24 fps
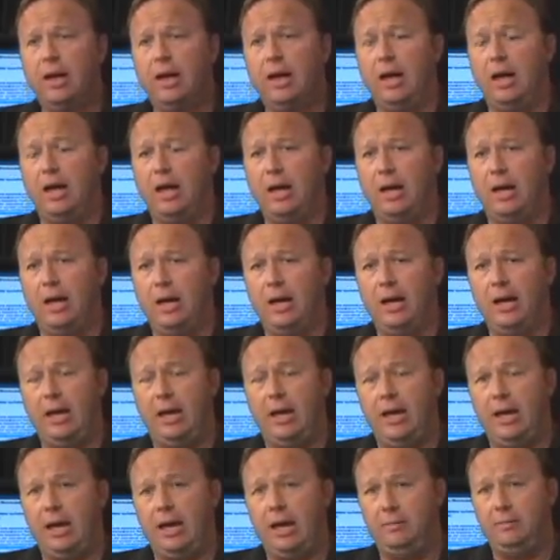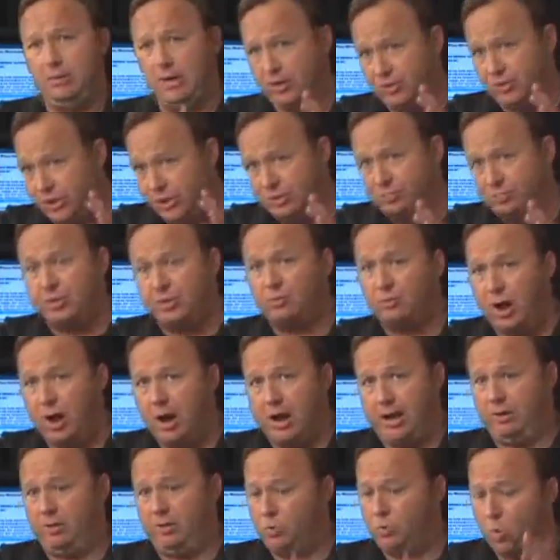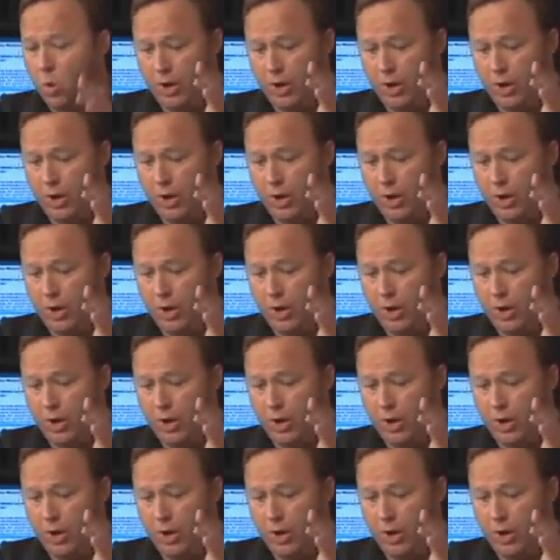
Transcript: Uh, and because he's been right.